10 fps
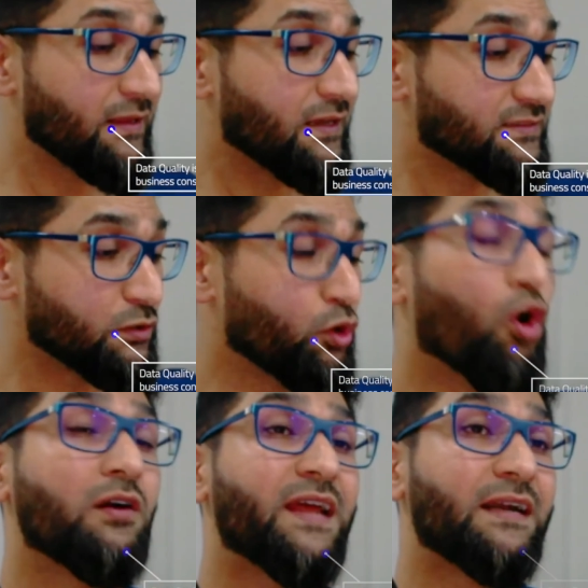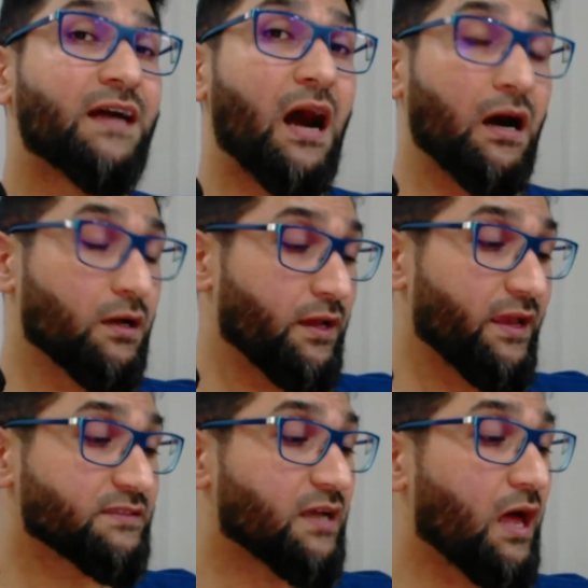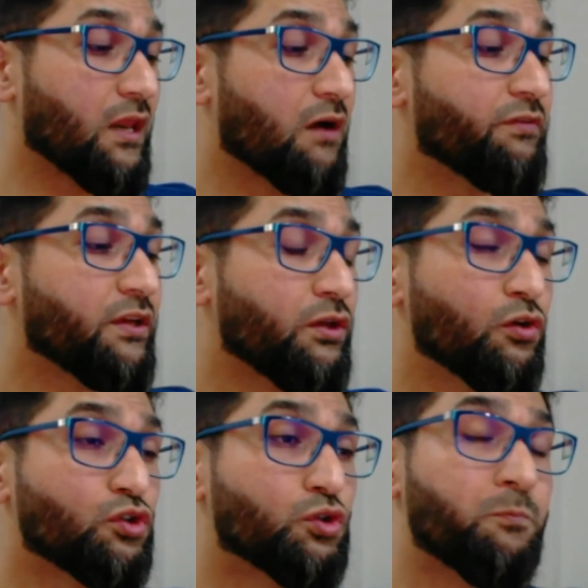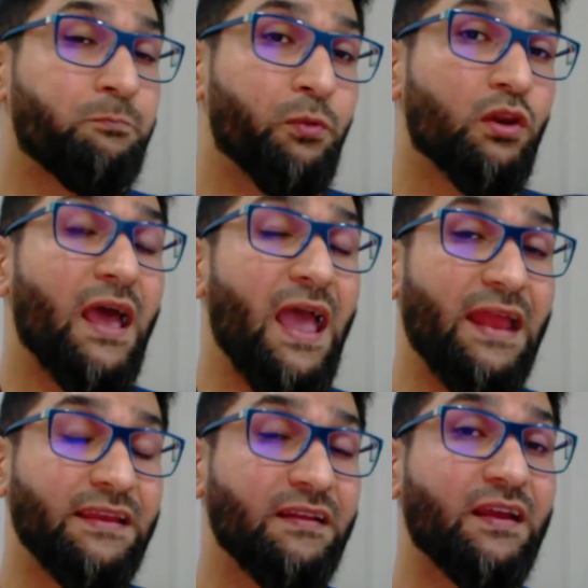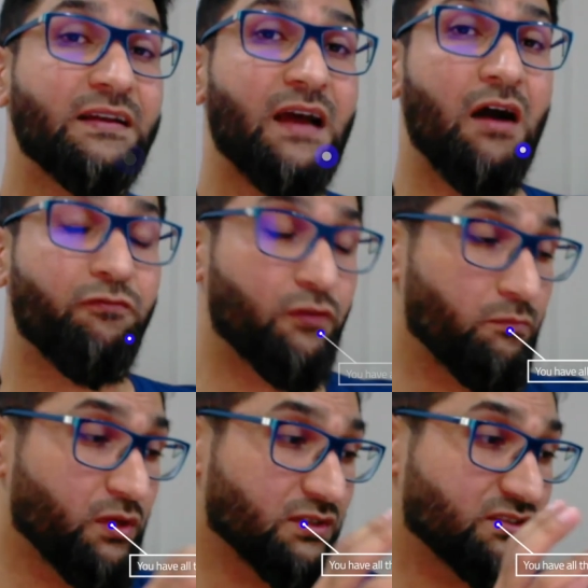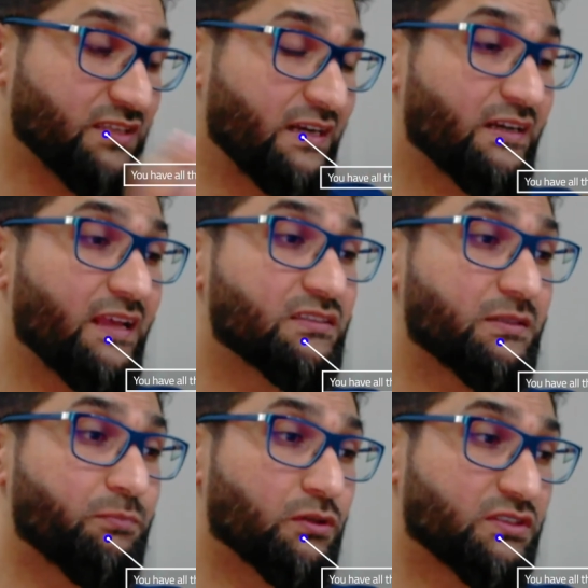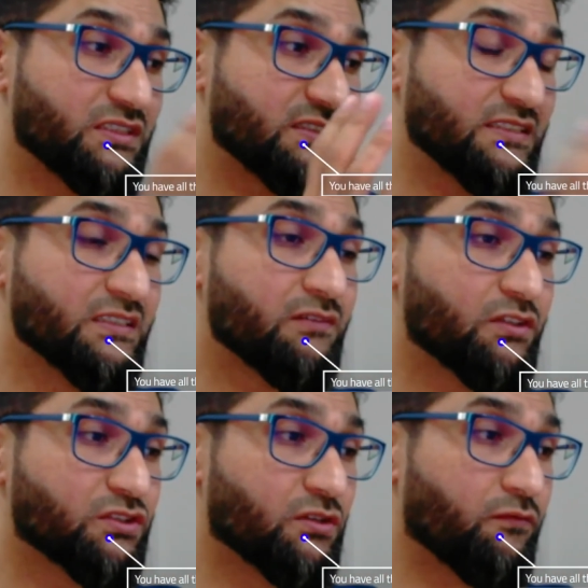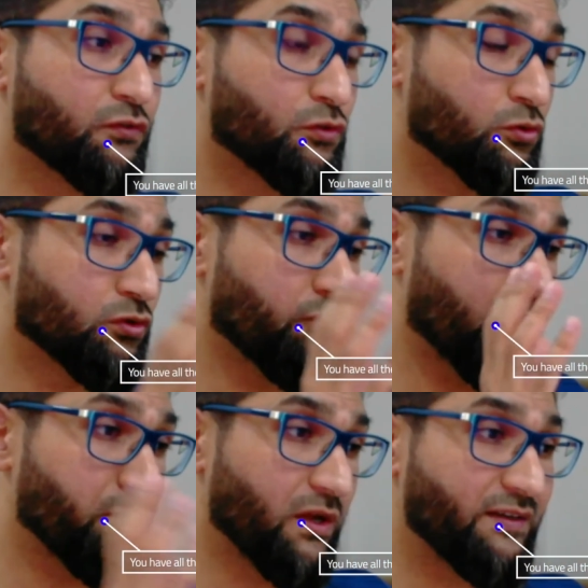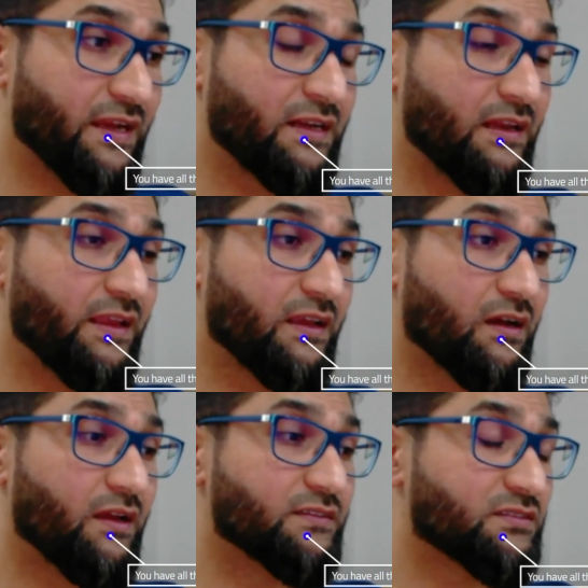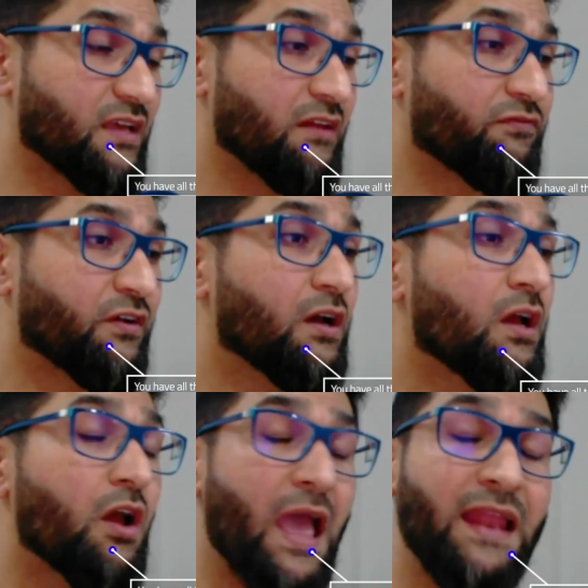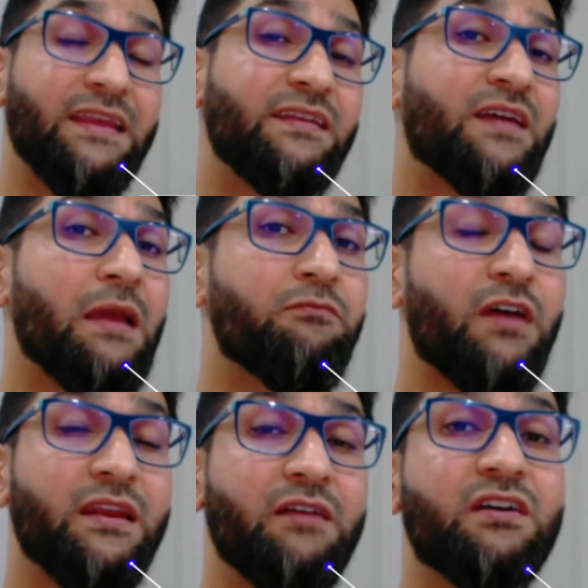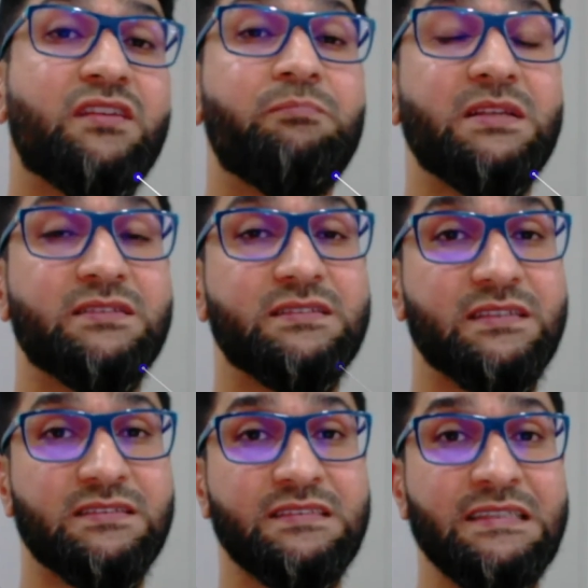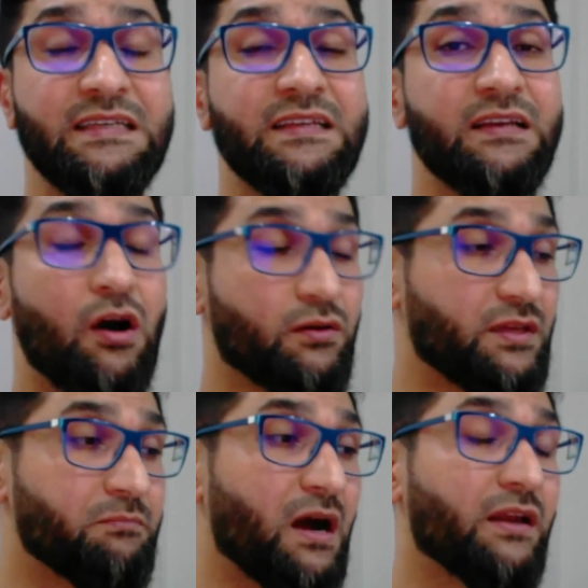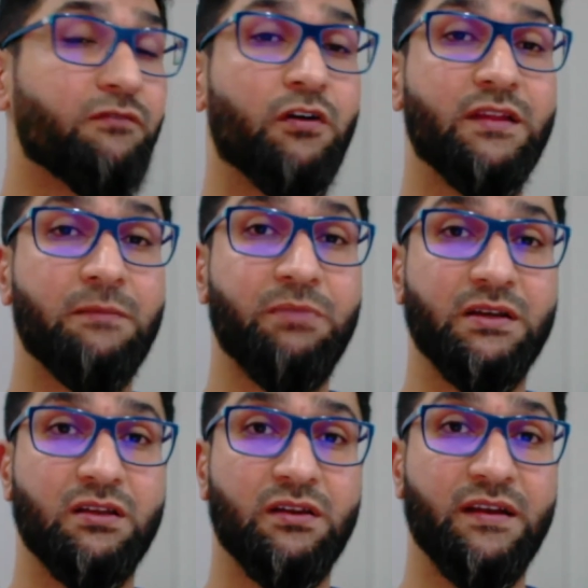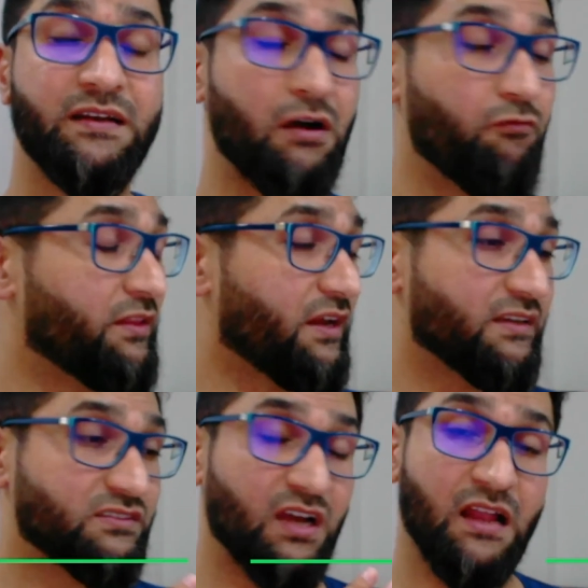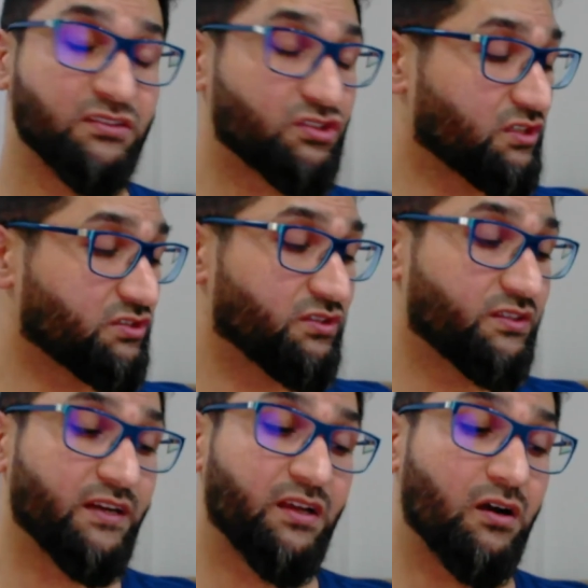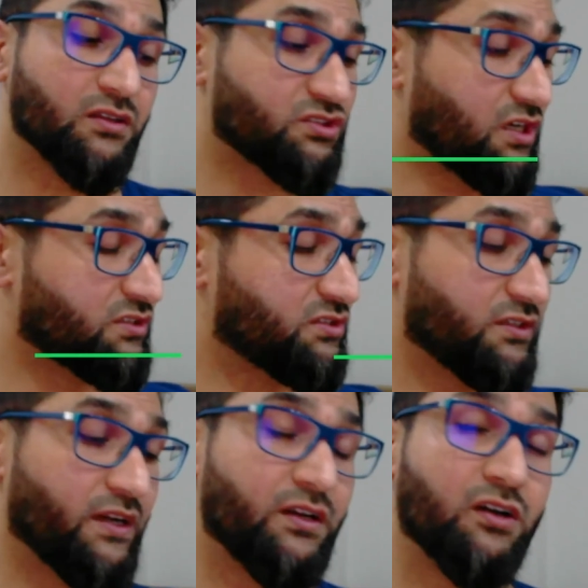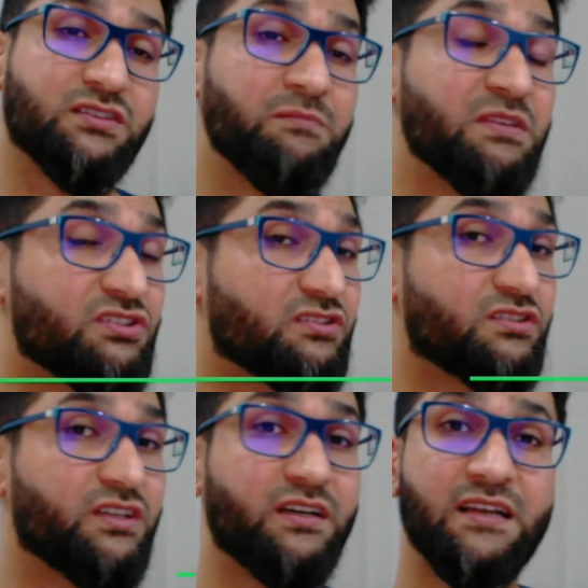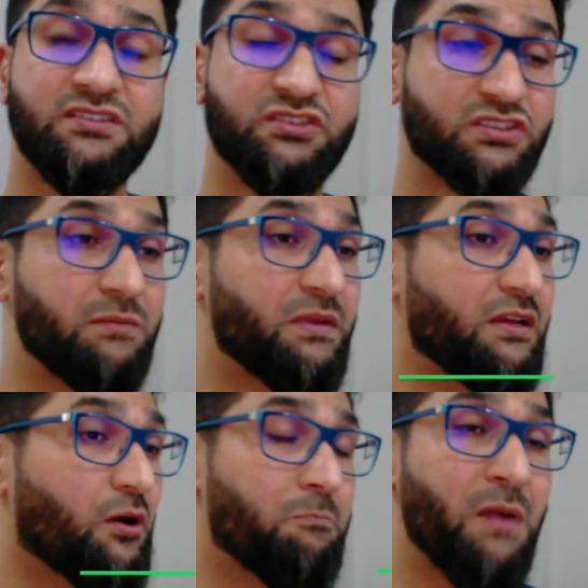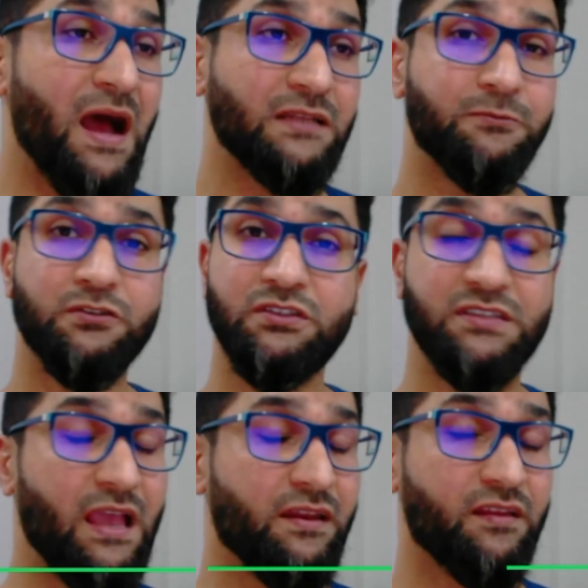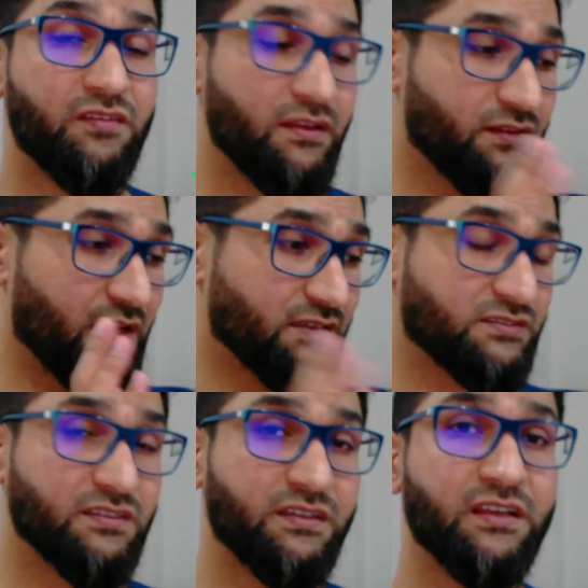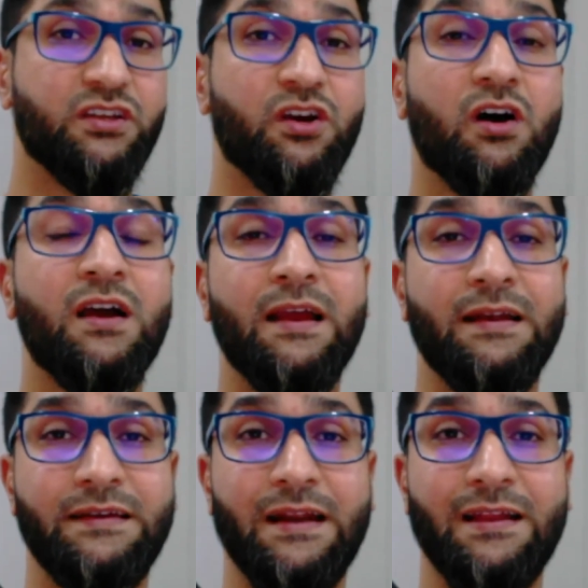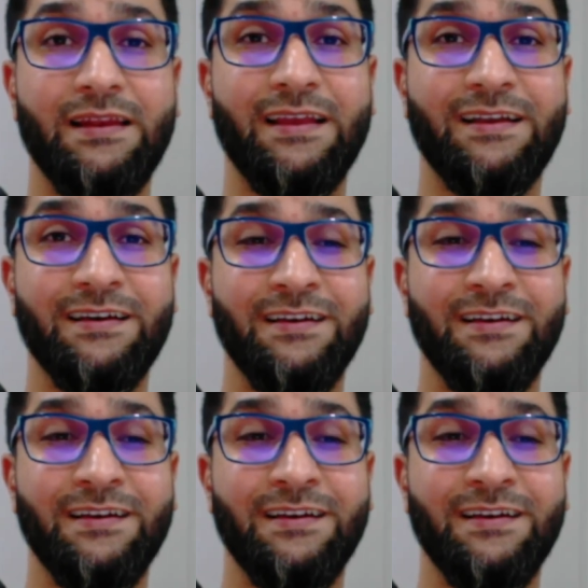No data is allowing you to pull any data from your centralized repository, single version of truth from your data lake itself, anytime whenever the business is needing or demanding for that particular data, whether it's unstructured data or structured data or semi-structured data, streaming or batch process, anything that is sitting in your data lake.